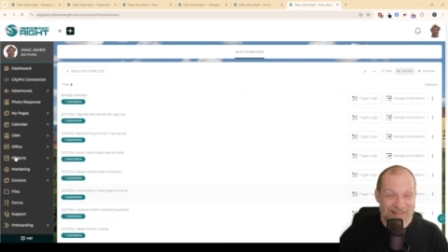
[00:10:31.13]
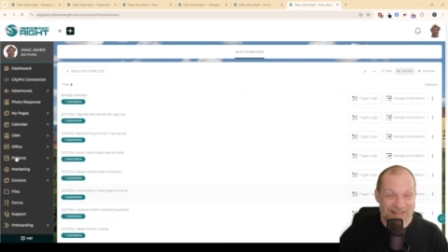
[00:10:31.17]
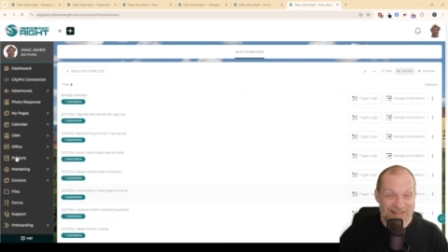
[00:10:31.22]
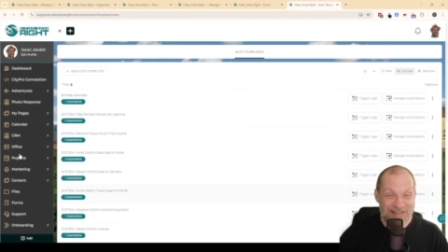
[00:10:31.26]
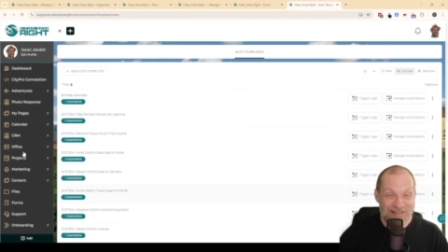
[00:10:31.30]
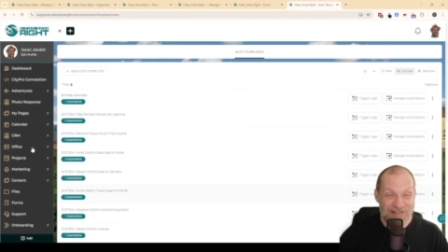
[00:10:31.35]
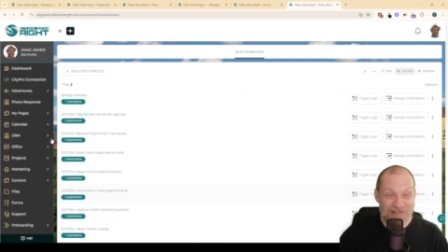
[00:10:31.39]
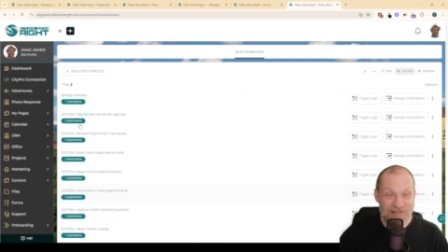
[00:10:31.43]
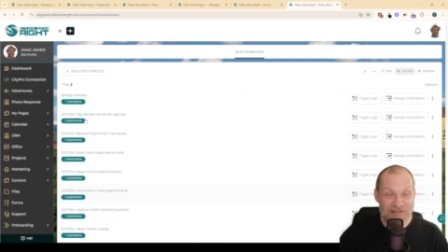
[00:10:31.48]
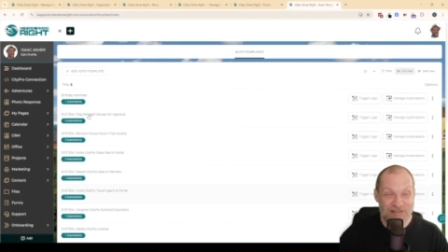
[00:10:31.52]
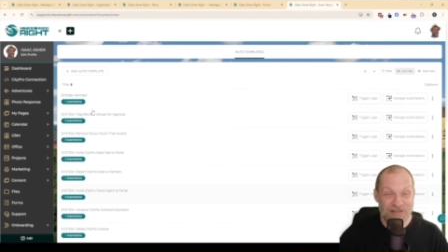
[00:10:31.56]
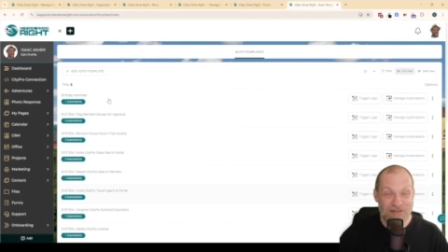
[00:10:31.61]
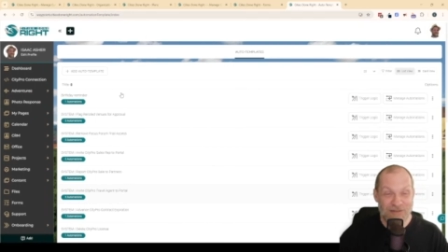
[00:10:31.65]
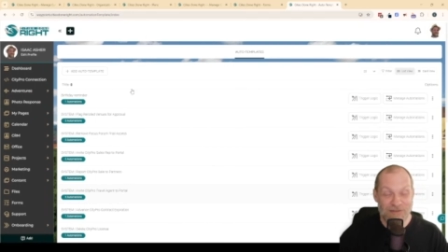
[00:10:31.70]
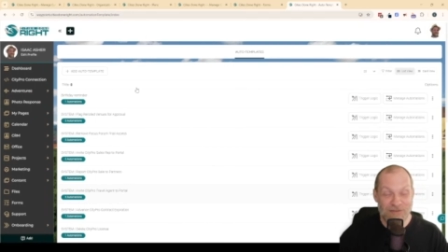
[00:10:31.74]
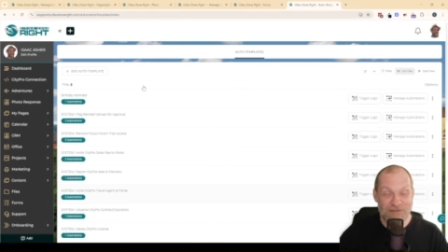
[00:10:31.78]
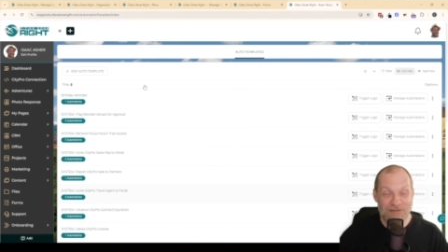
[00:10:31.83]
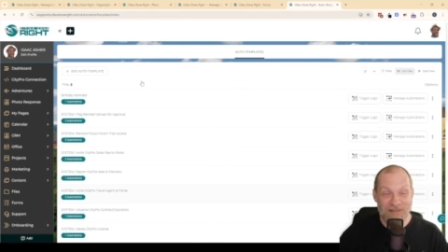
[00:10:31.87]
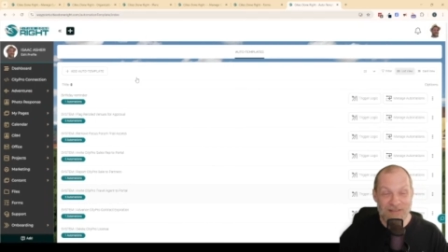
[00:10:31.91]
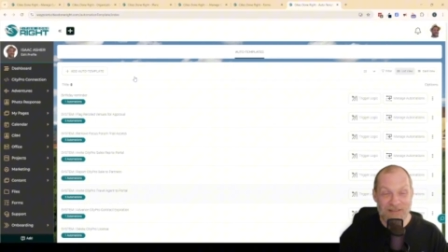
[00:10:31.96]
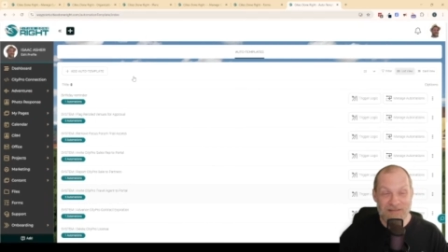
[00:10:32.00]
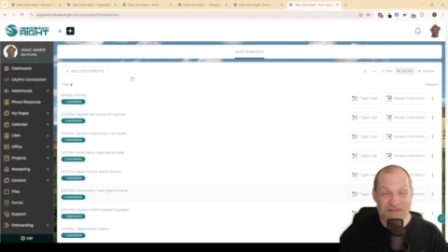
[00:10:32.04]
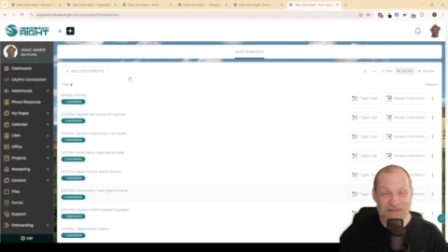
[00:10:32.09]
So
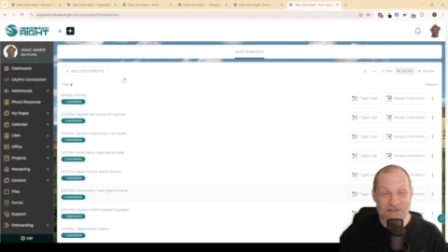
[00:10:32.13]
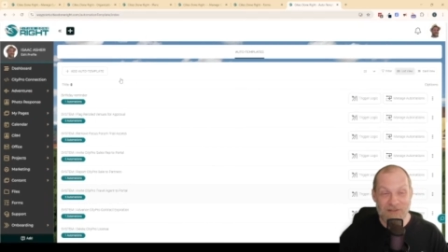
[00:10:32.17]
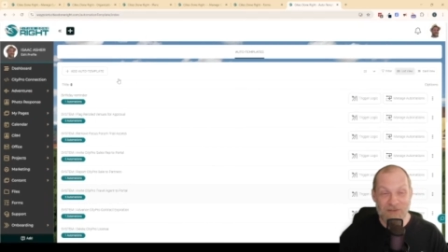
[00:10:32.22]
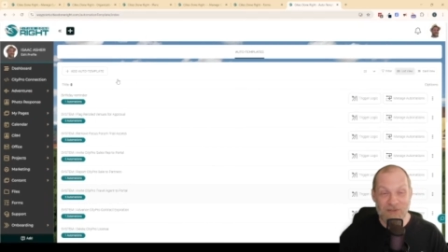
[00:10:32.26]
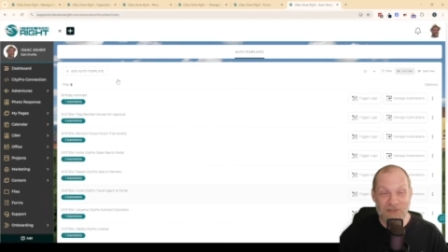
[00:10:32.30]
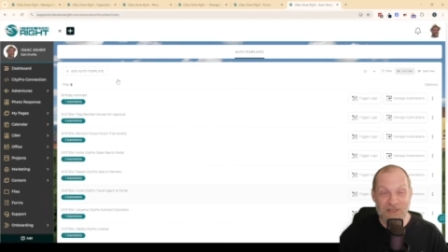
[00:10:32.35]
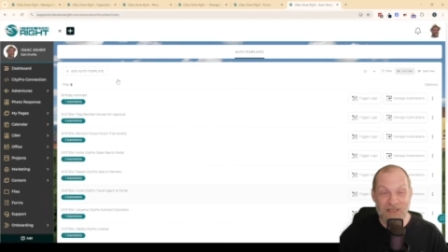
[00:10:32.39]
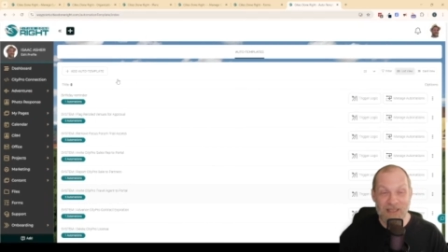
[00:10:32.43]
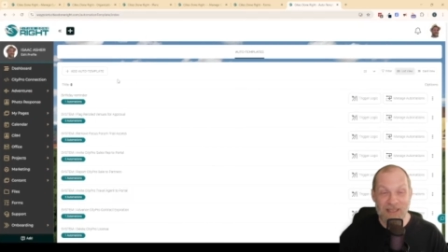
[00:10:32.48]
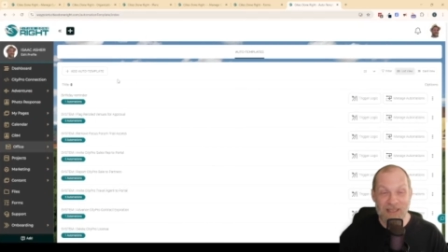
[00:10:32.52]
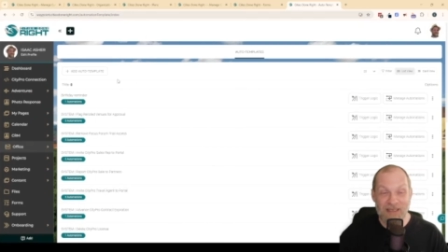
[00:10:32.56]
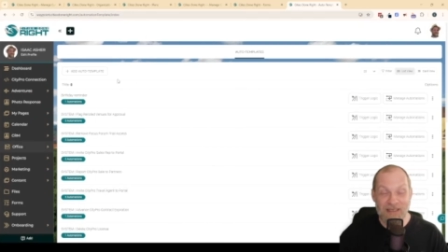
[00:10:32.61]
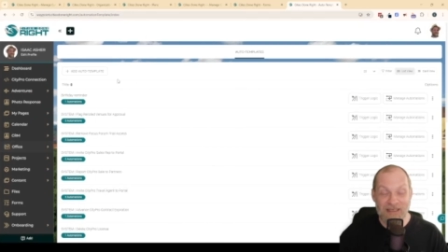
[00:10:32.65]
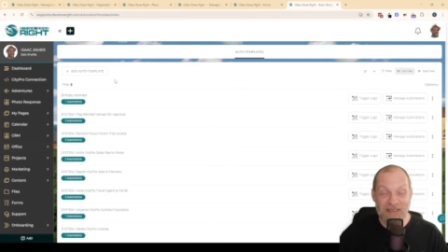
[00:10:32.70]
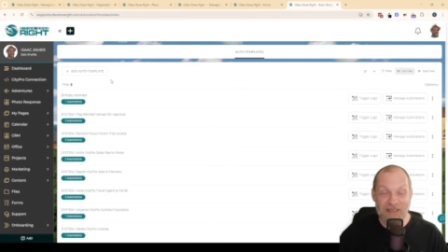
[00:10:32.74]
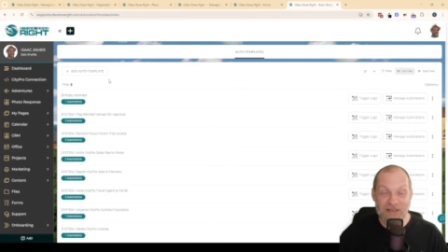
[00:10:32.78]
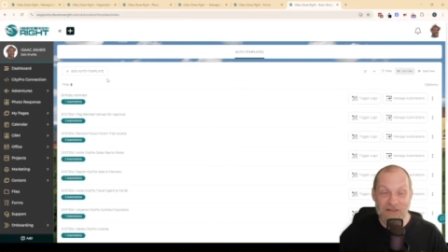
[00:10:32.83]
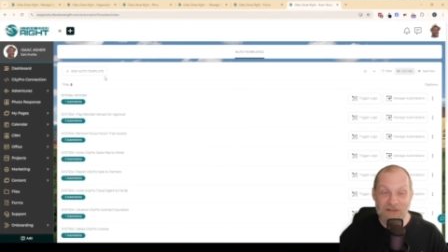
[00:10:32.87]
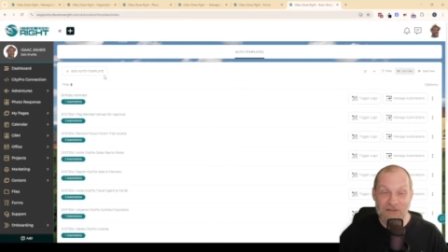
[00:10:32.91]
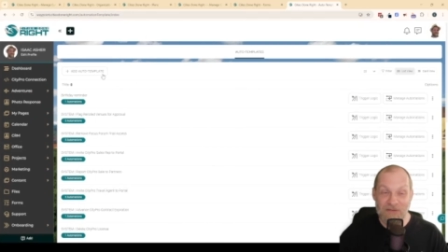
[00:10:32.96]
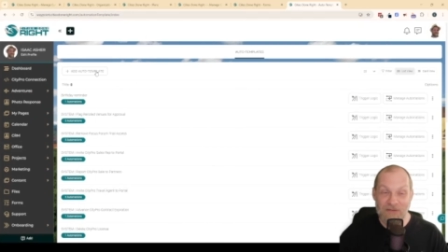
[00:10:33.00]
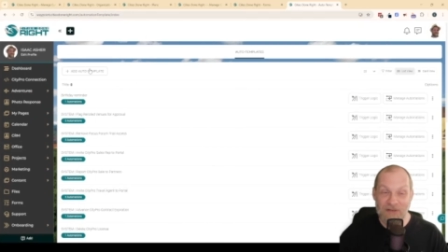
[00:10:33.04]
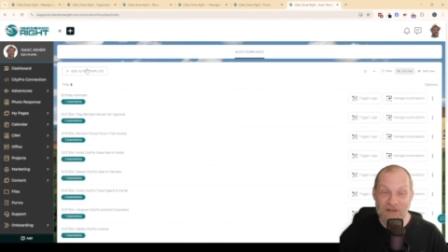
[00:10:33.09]
let's create a
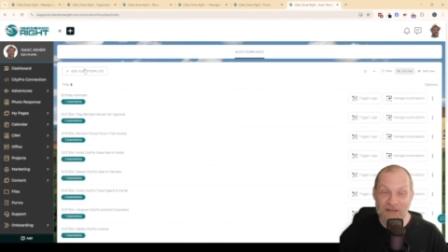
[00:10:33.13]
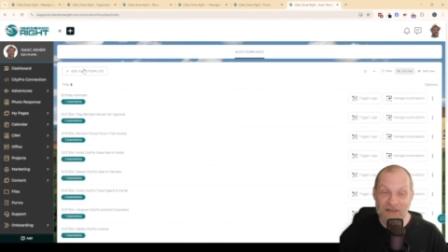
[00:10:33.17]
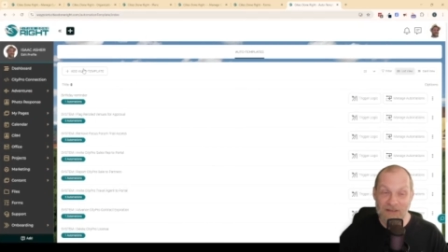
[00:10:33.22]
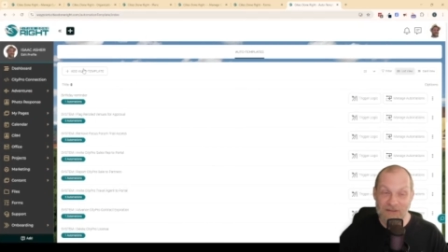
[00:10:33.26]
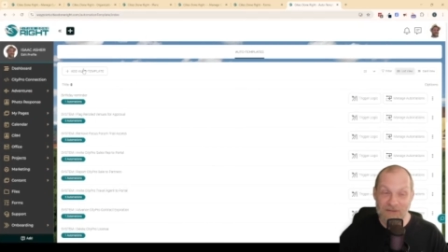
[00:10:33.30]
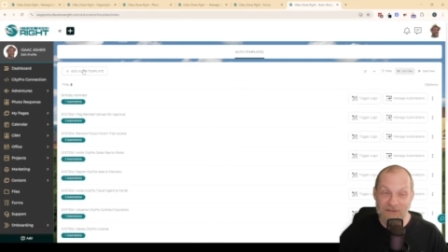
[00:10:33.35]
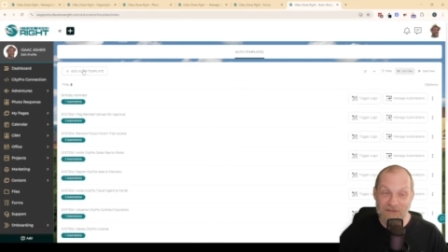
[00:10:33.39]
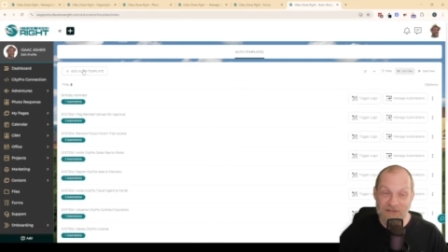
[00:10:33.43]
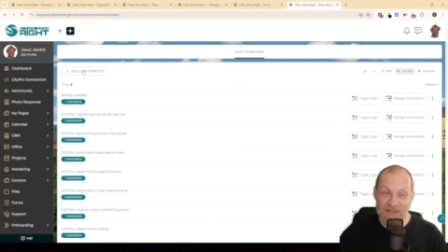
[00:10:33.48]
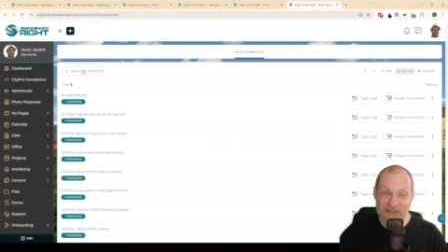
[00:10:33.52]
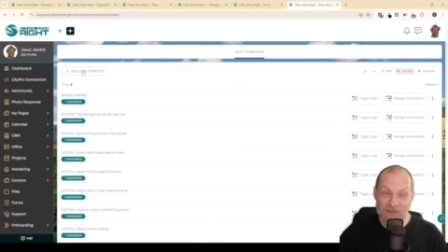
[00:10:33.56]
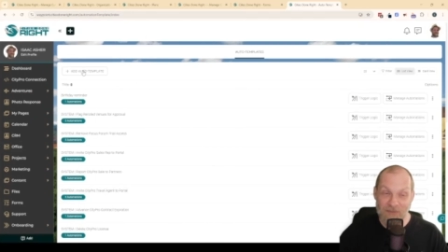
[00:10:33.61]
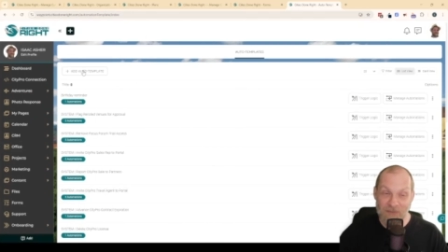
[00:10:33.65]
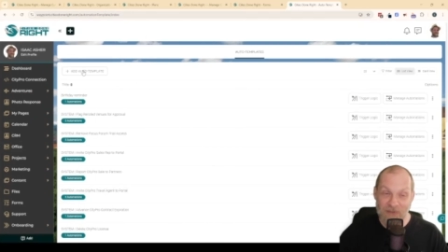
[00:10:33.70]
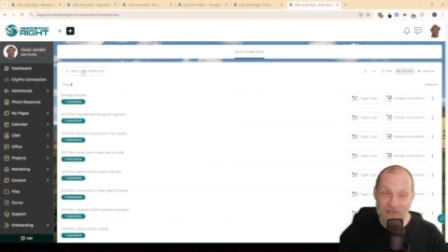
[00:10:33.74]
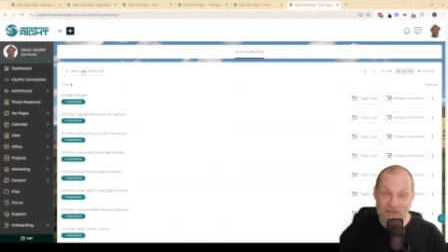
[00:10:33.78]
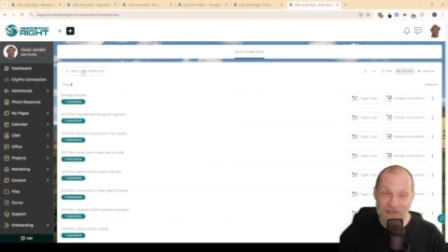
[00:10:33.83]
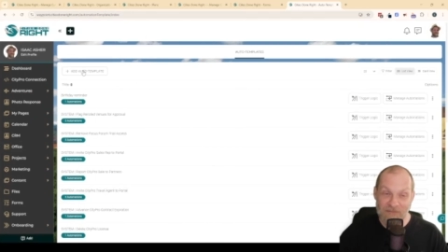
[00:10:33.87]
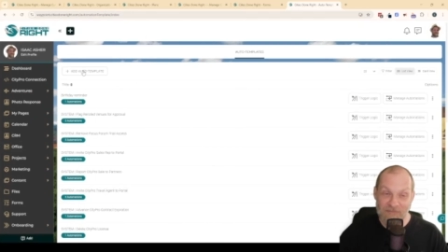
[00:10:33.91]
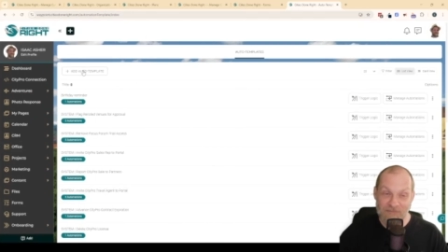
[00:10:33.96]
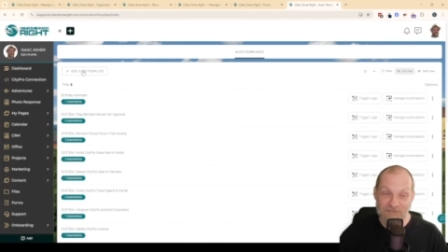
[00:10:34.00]
new auto template.